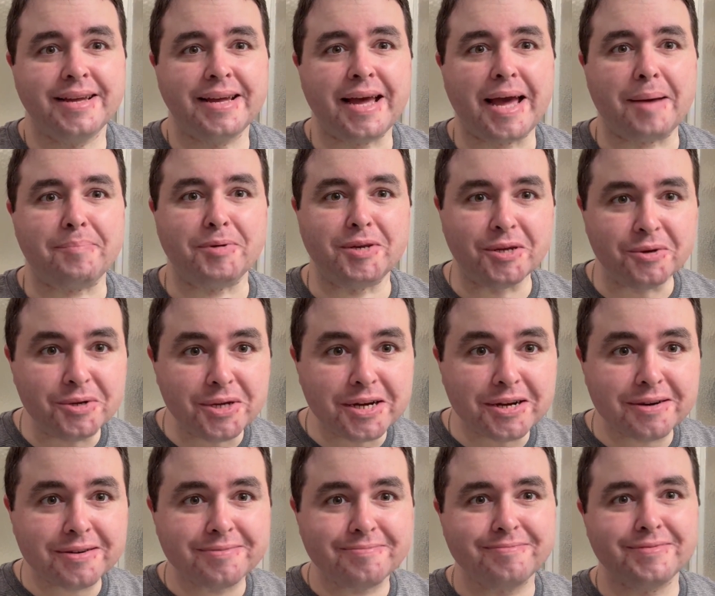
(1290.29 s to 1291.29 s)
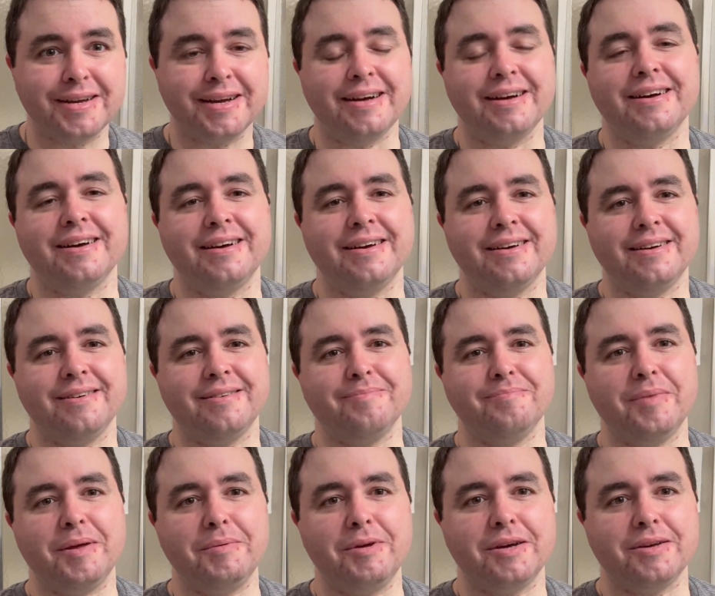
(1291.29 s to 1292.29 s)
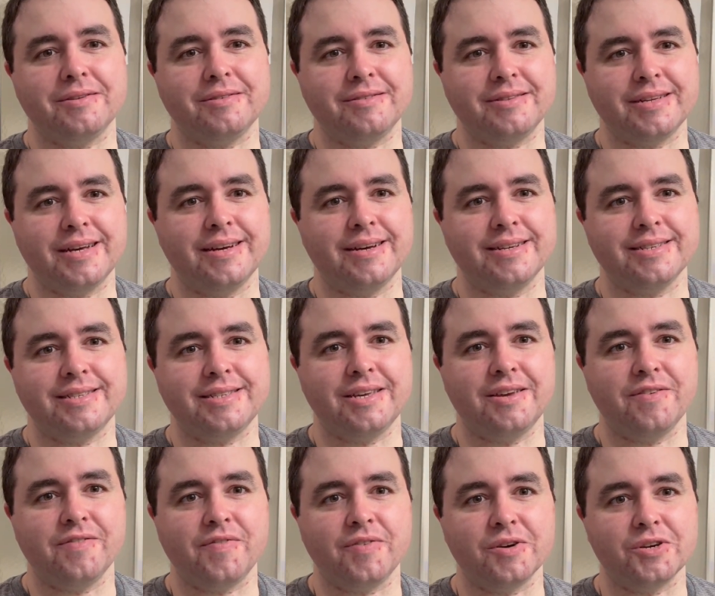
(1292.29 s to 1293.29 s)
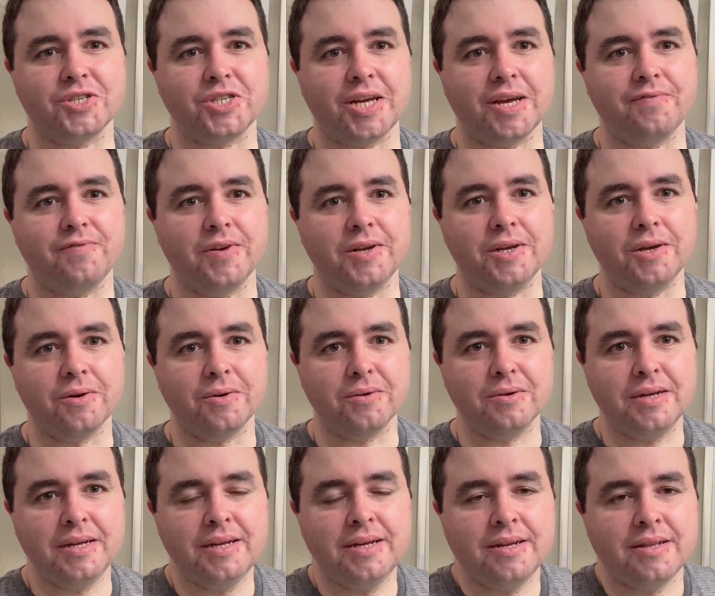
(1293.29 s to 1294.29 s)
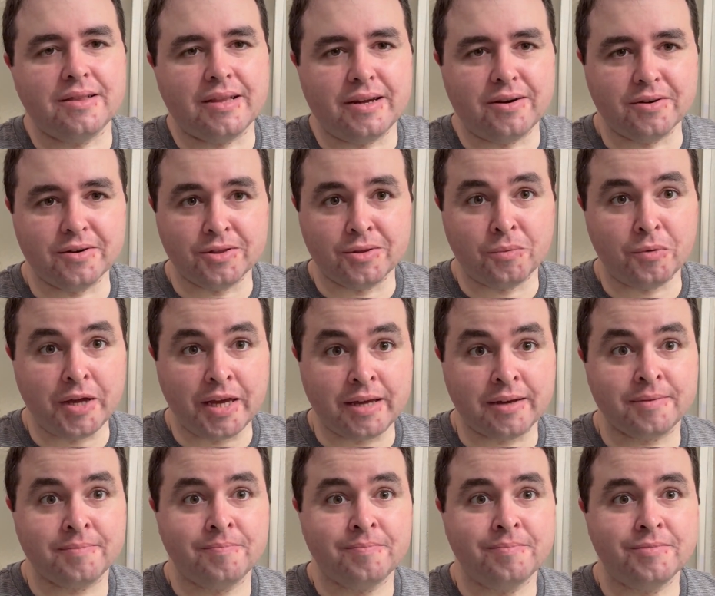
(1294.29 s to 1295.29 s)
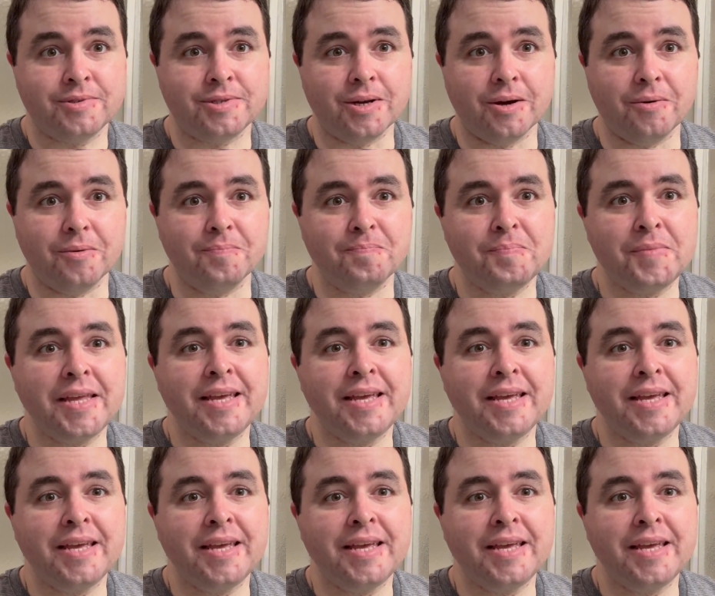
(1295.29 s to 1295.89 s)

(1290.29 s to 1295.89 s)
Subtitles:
Happy New Year. Maybe I'll see you for a shave video later in the week. So